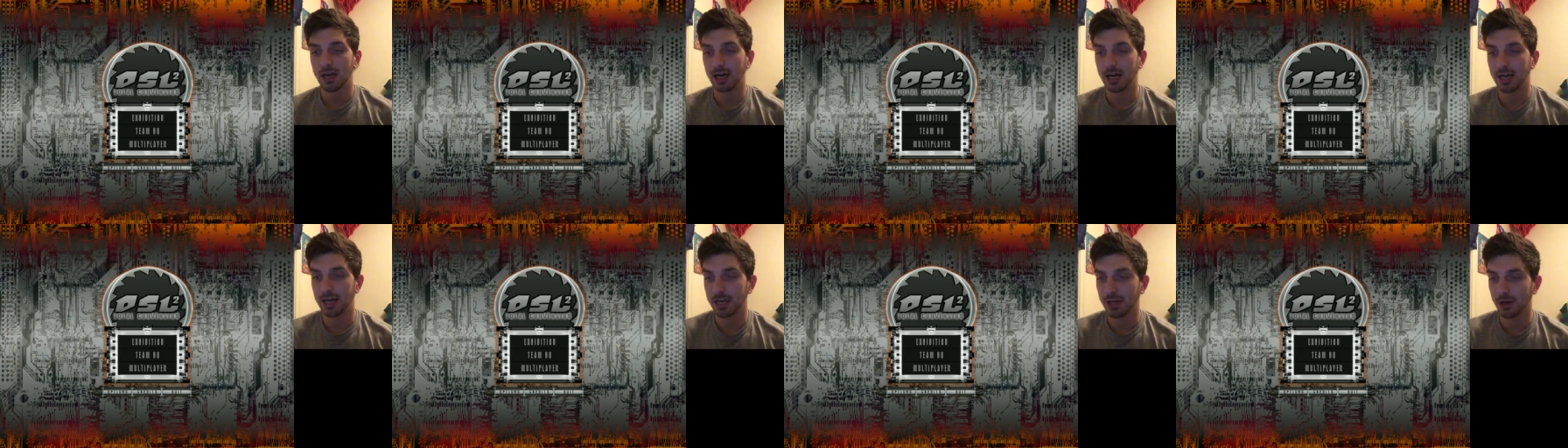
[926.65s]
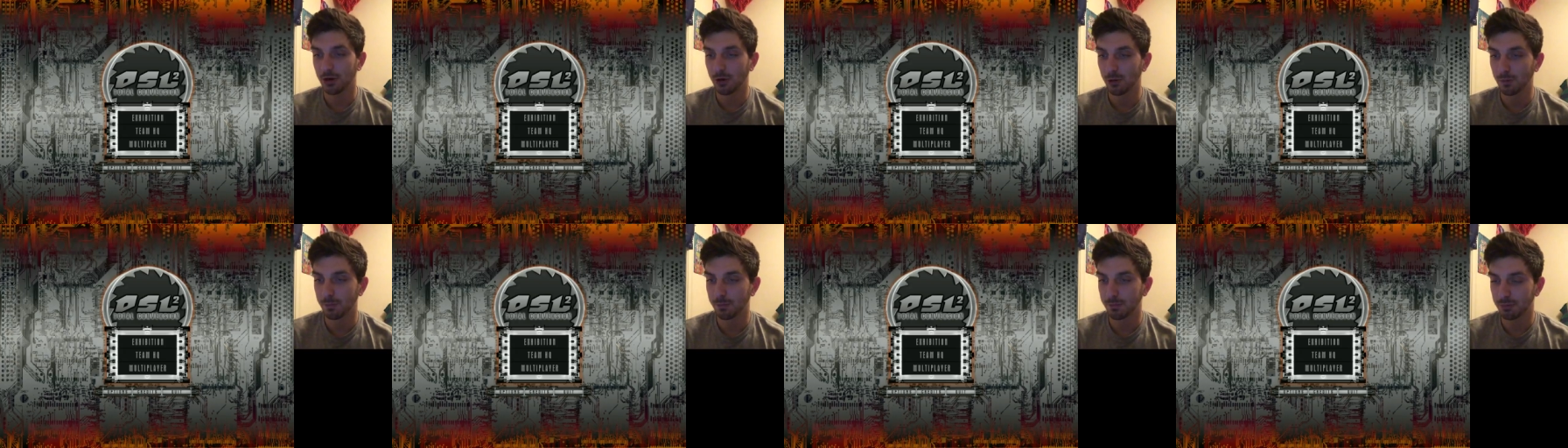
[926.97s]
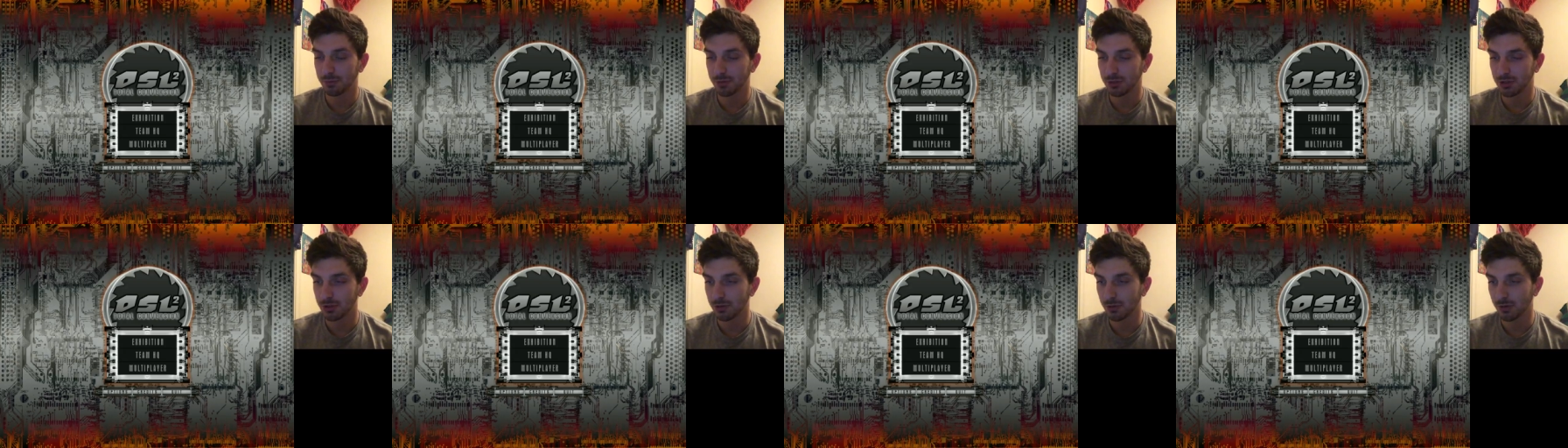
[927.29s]
I hope
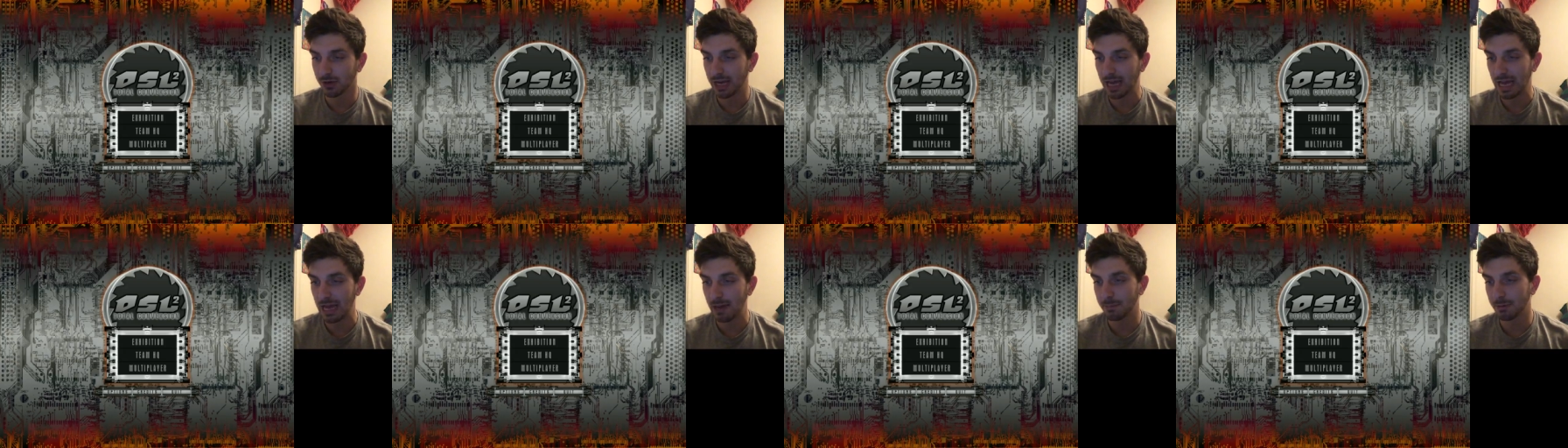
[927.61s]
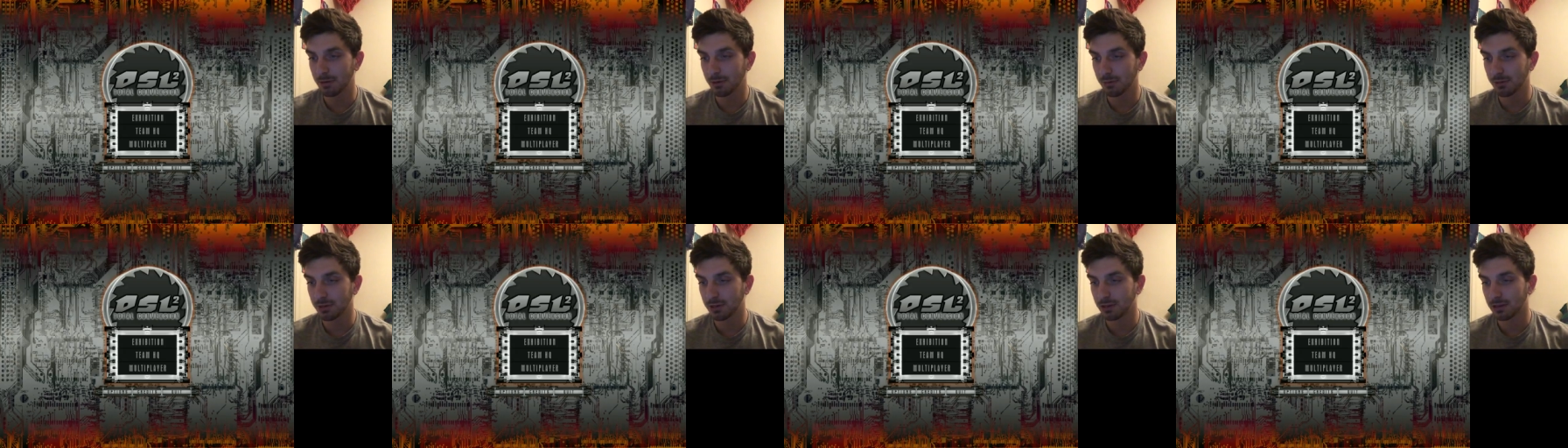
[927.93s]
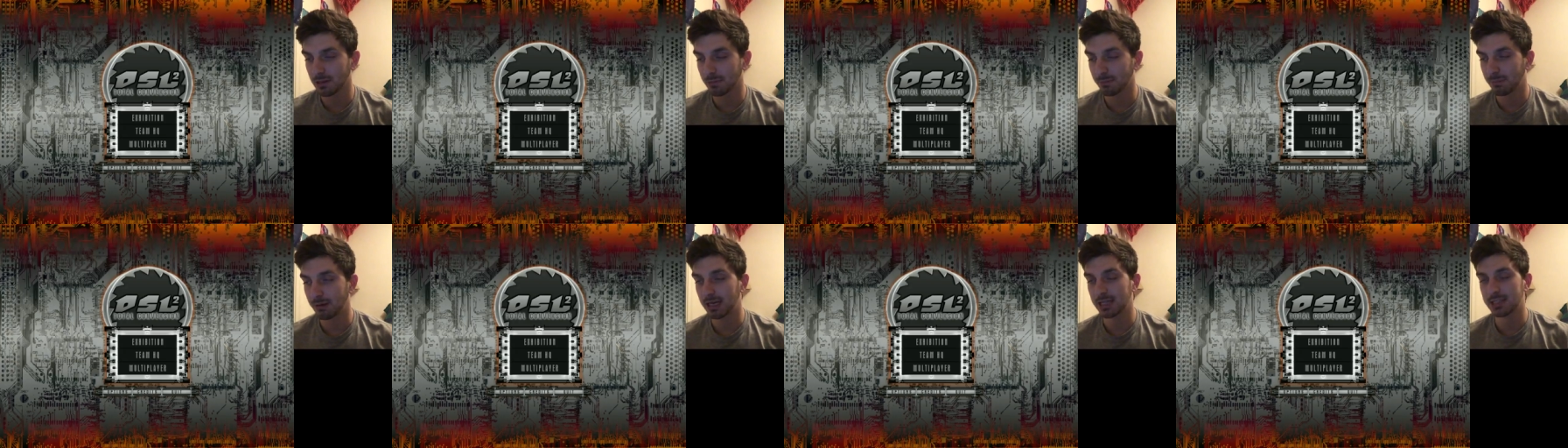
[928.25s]
you are happy
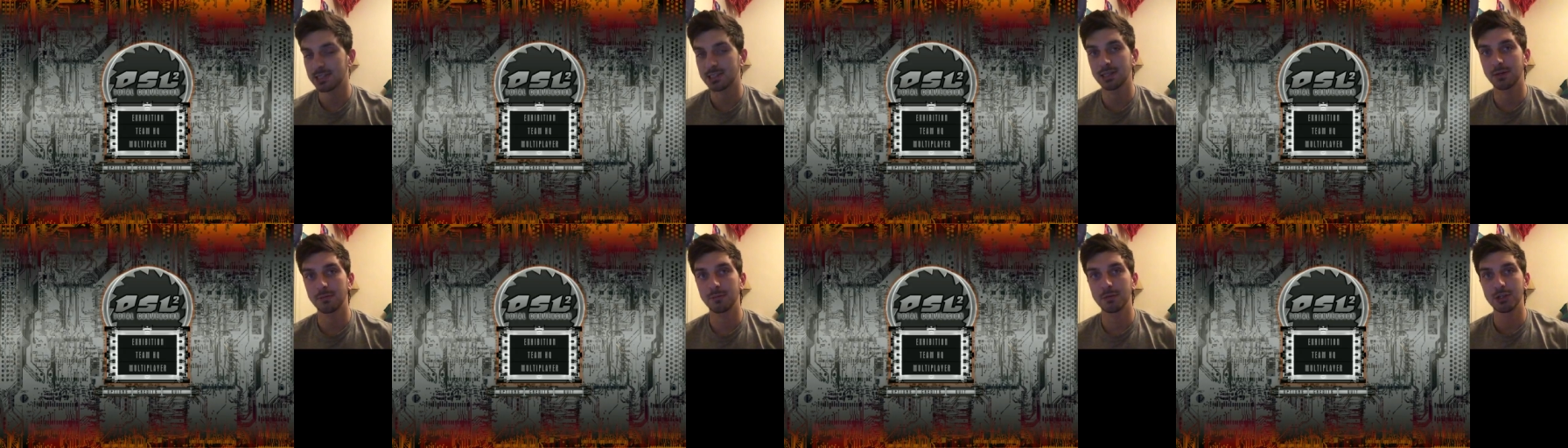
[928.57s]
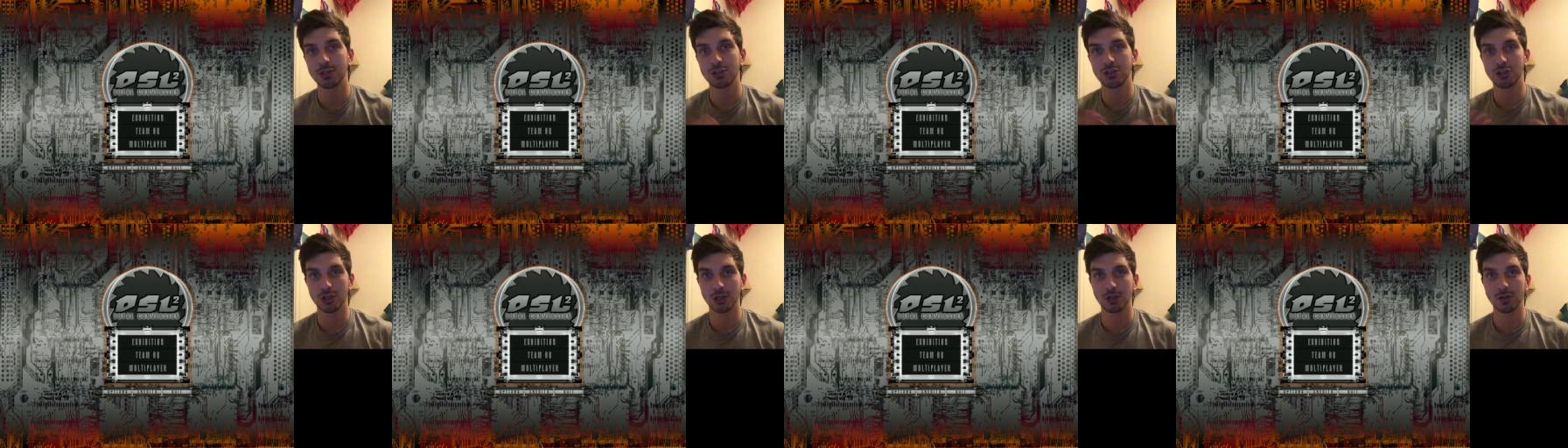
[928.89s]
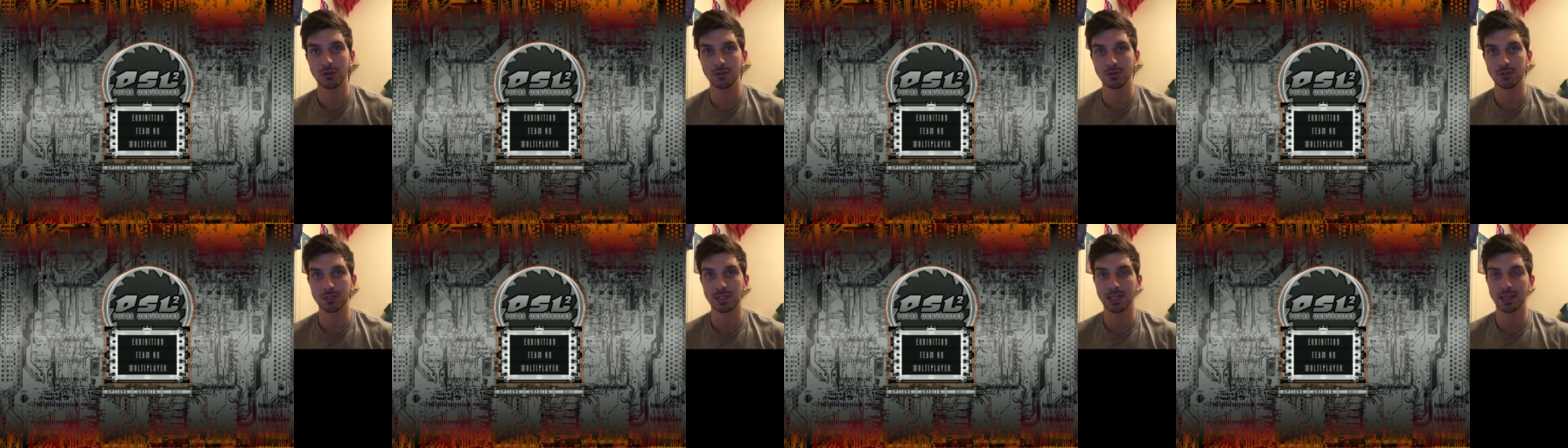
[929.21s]
with the bots that we
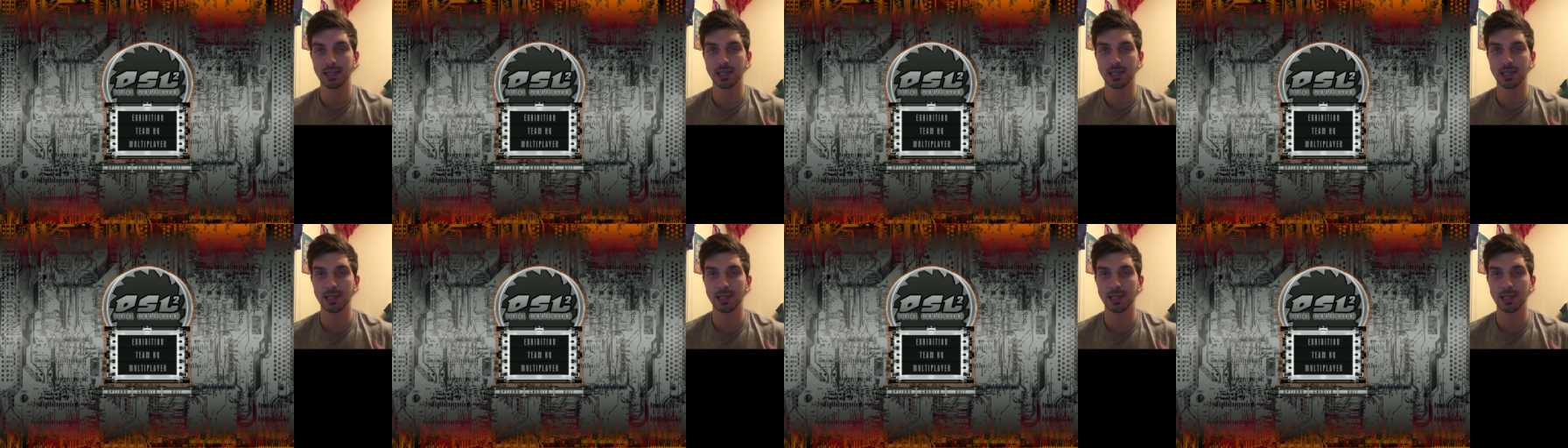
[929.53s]
chose.